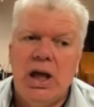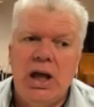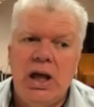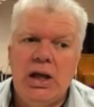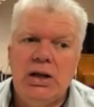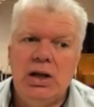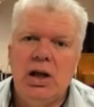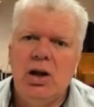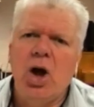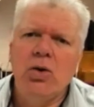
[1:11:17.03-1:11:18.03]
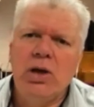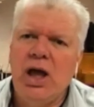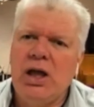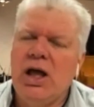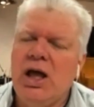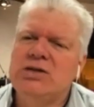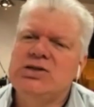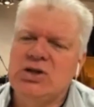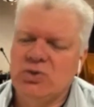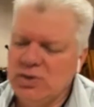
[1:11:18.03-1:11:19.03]
And okay, and
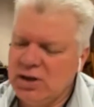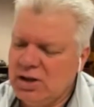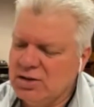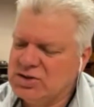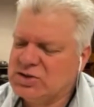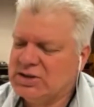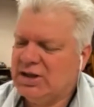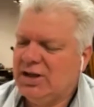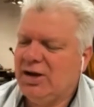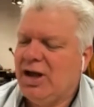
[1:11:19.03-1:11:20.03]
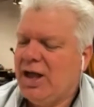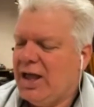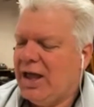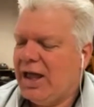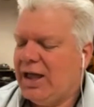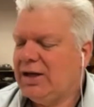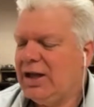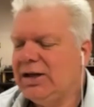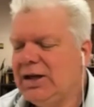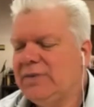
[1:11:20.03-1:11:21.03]
so here's here it,
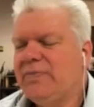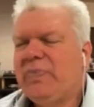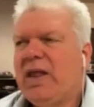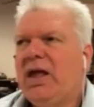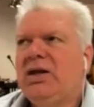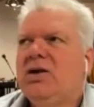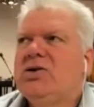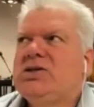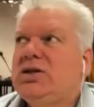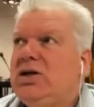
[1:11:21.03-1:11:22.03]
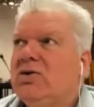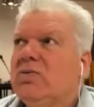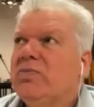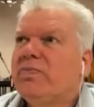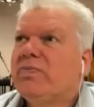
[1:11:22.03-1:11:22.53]
and here's the deal.